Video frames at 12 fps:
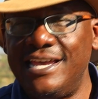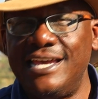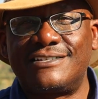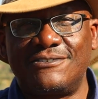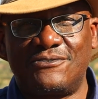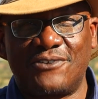
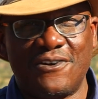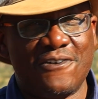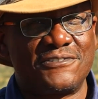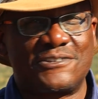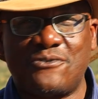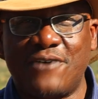It
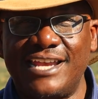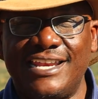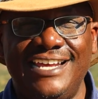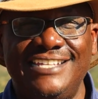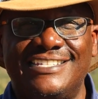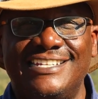grows quite
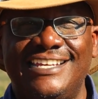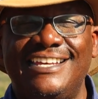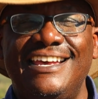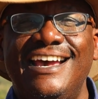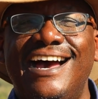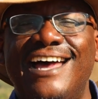easily,
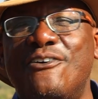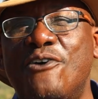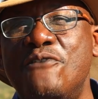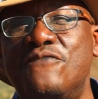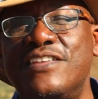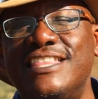and
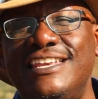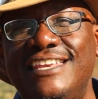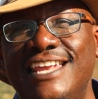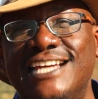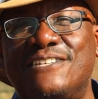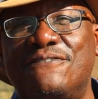over the
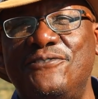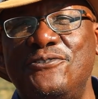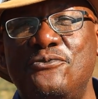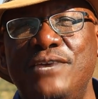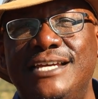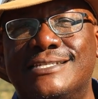next
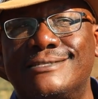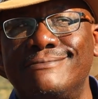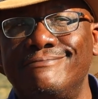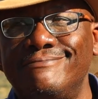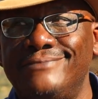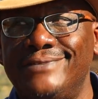few weeks
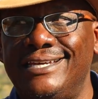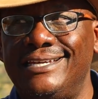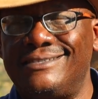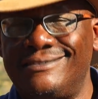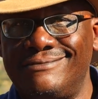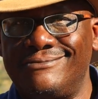
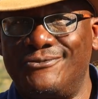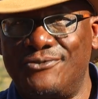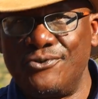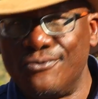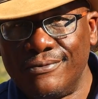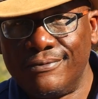it
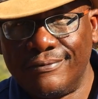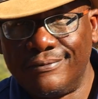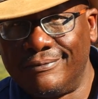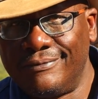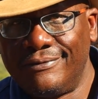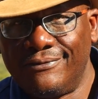grew.
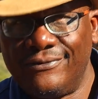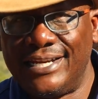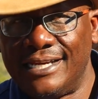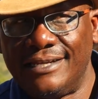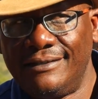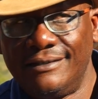
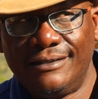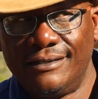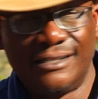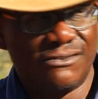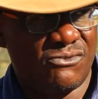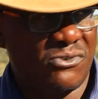Really,
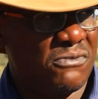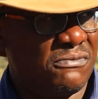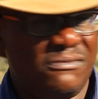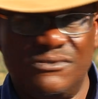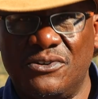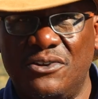it grew.
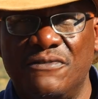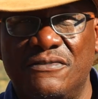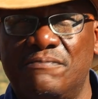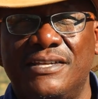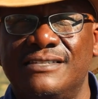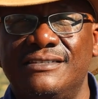It was all over
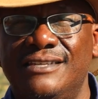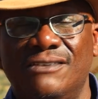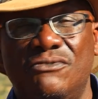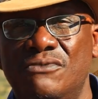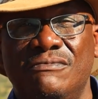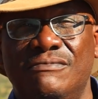the place.
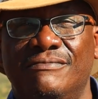It grew.